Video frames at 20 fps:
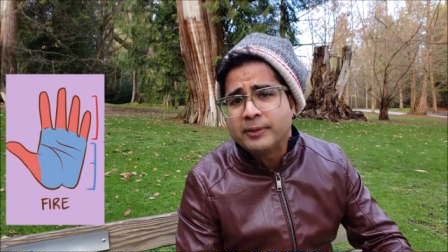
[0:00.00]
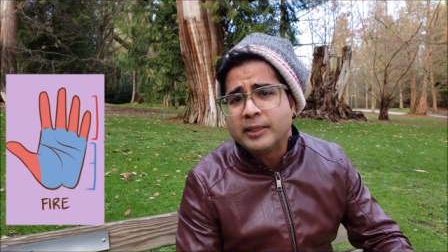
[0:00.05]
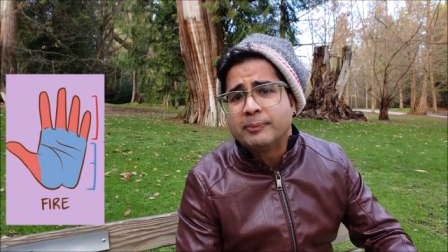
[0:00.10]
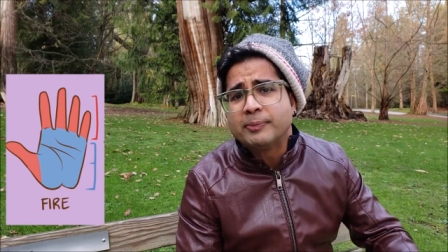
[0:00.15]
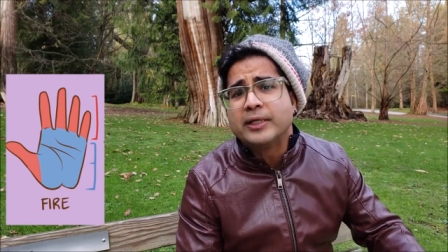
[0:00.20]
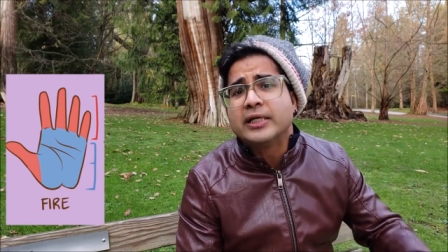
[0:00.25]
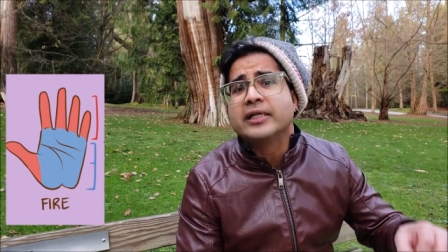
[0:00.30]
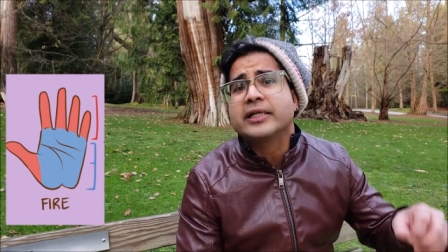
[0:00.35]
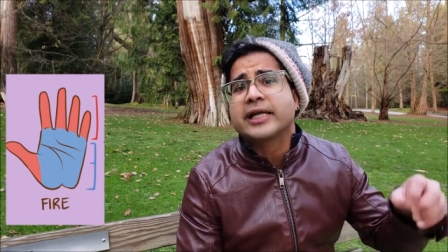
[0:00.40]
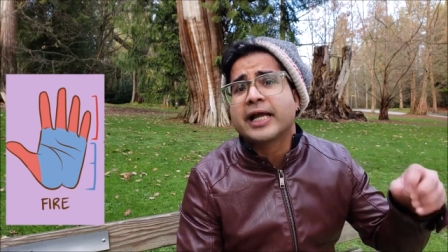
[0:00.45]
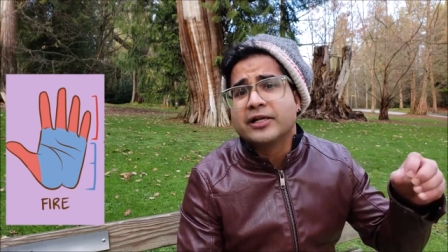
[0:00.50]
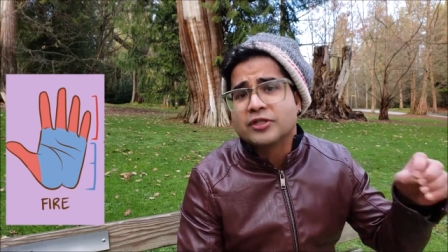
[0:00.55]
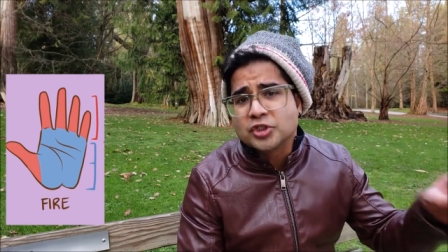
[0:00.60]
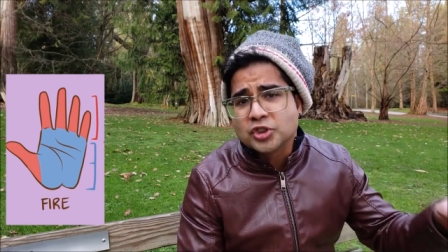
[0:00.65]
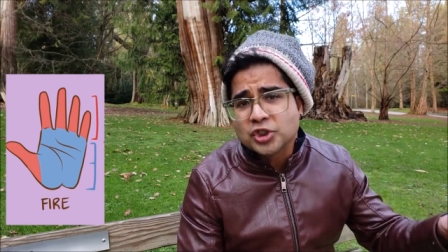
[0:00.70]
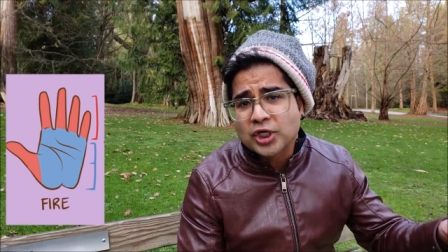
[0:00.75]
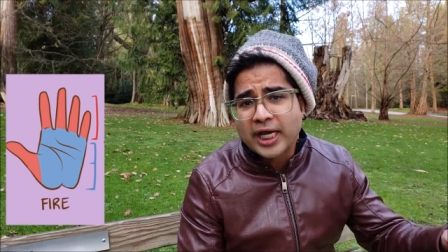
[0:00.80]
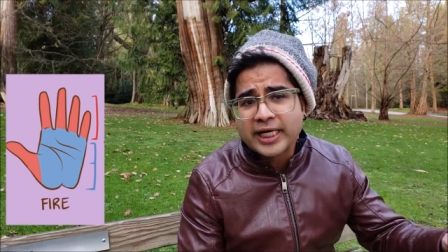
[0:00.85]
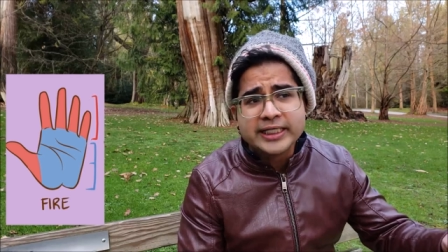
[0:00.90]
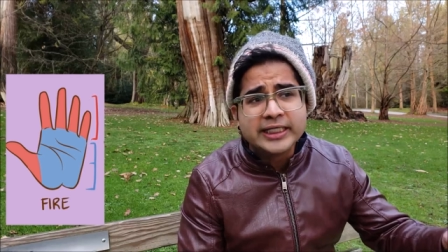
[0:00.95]
people can
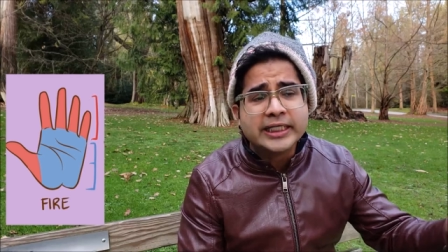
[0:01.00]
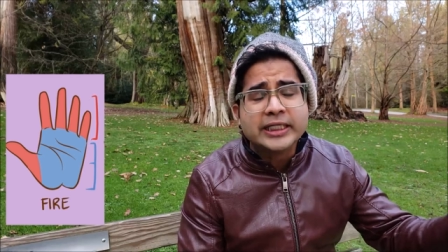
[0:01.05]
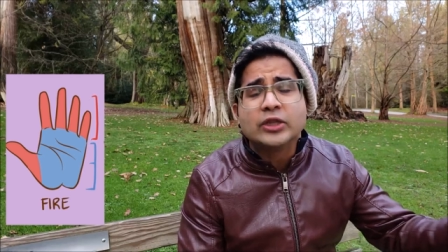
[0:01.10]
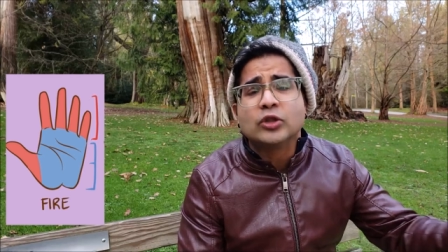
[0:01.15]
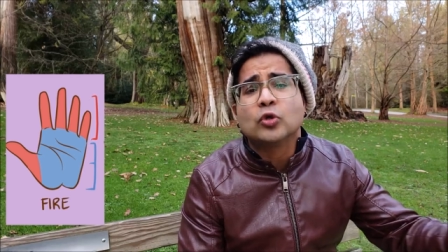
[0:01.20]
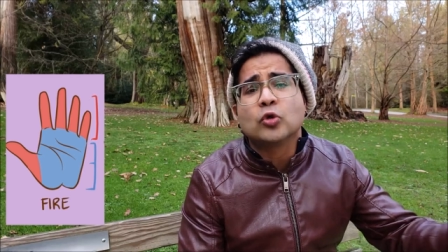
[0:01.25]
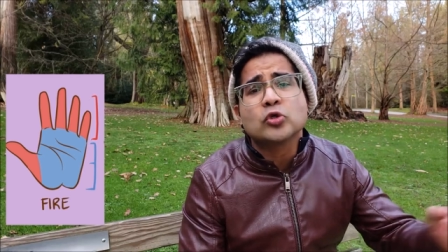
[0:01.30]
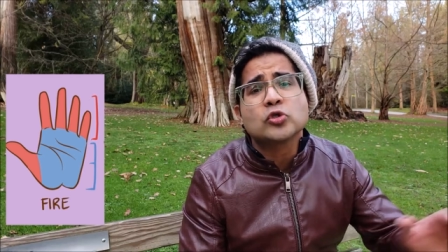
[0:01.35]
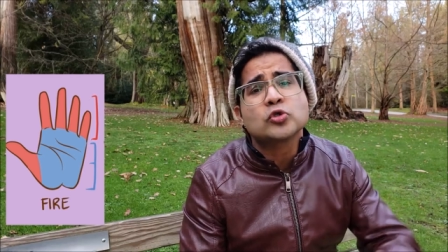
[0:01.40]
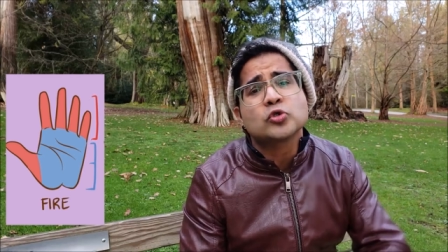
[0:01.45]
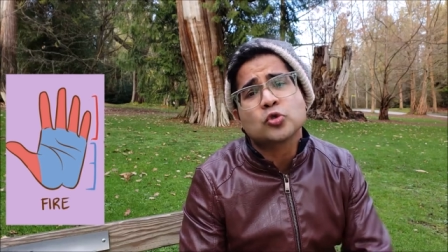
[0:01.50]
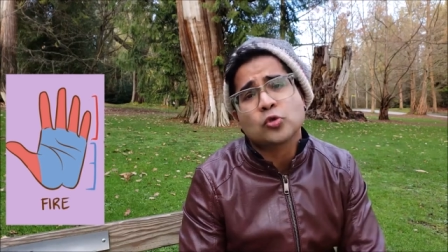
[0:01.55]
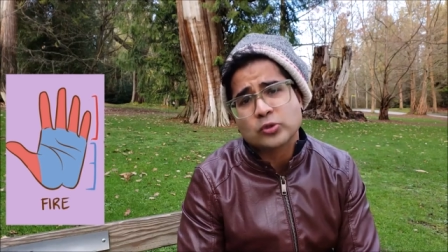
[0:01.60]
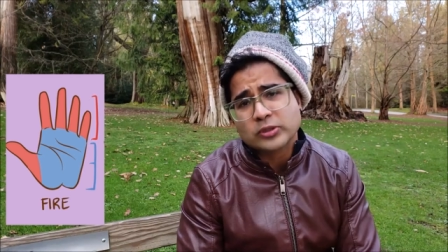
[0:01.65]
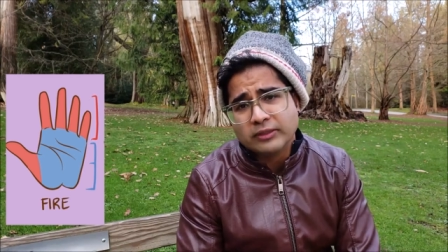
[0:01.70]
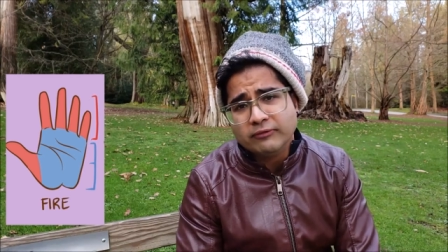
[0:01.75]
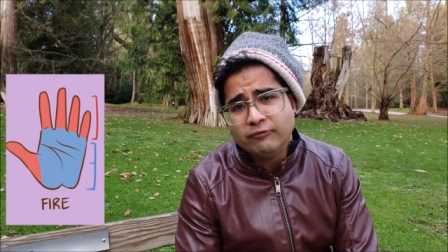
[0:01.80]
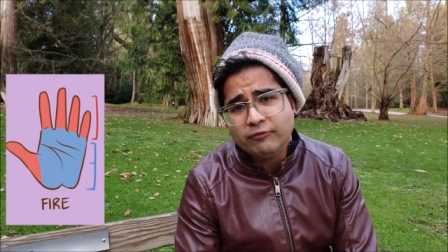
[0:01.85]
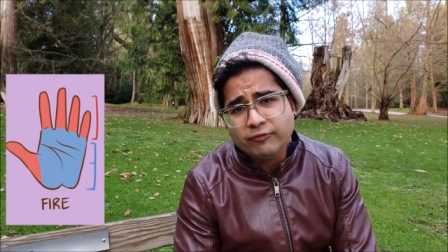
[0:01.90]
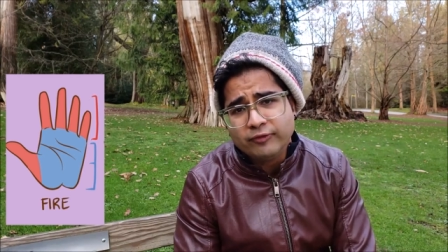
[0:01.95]
shine in those
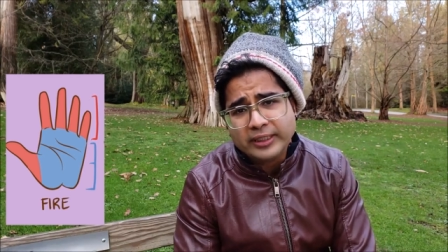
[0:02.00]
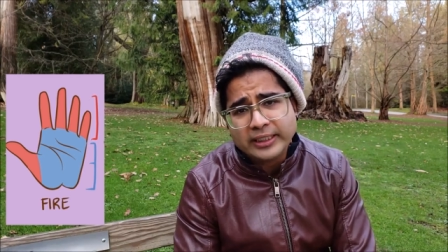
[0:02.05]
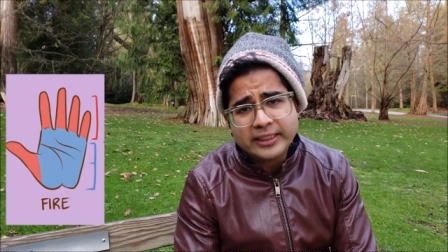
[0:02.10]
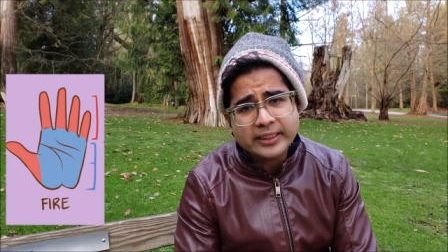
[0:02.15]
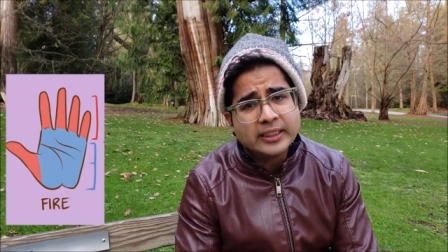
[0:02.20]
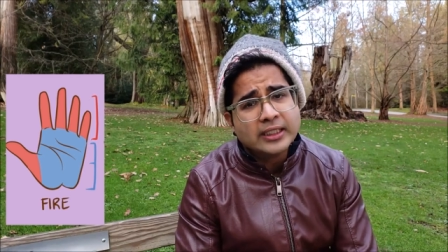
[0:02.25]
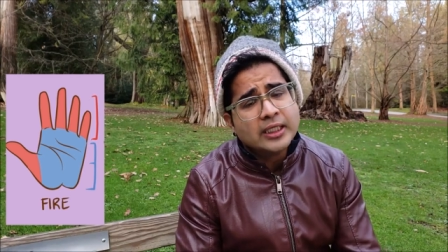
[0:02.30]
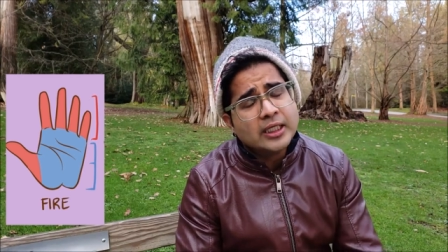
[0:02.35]
chosen field.